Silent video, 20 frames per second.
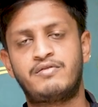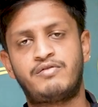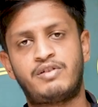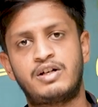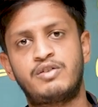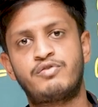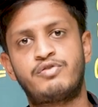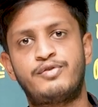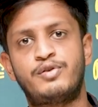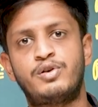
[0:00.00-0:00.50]

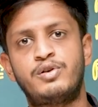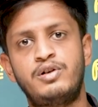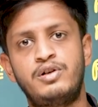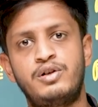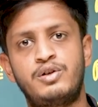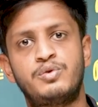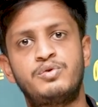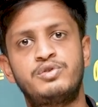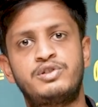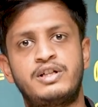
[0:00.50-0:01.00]
1,
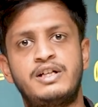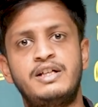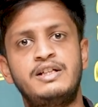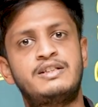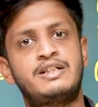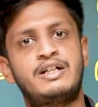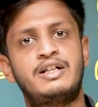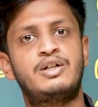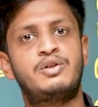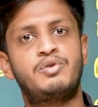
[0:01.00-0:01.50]
4, 2, 3,
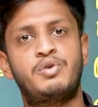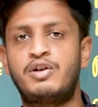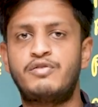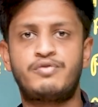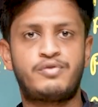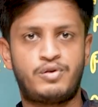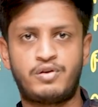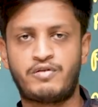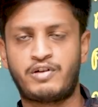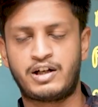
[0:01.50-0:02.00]
3, 2
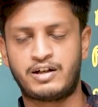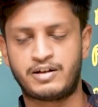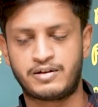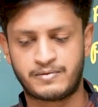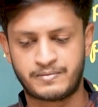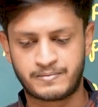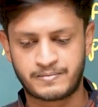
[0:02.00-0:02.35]
and 4, 1.